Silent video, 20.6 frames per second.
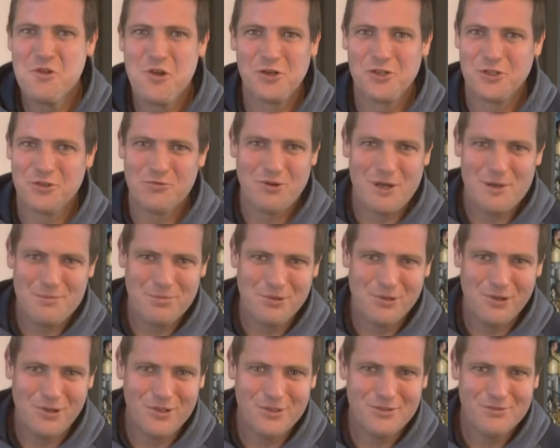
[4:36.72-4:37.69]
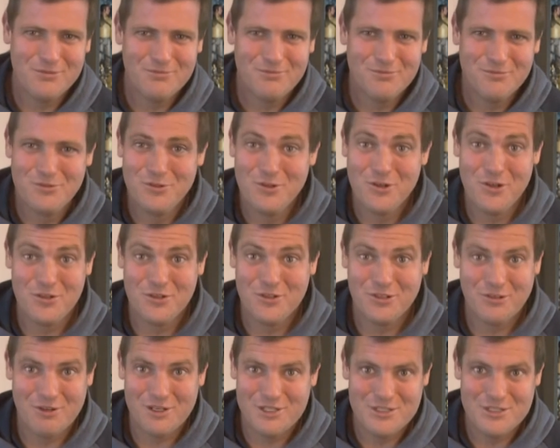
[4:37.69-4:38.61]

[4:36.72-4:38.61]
not a great plot, not a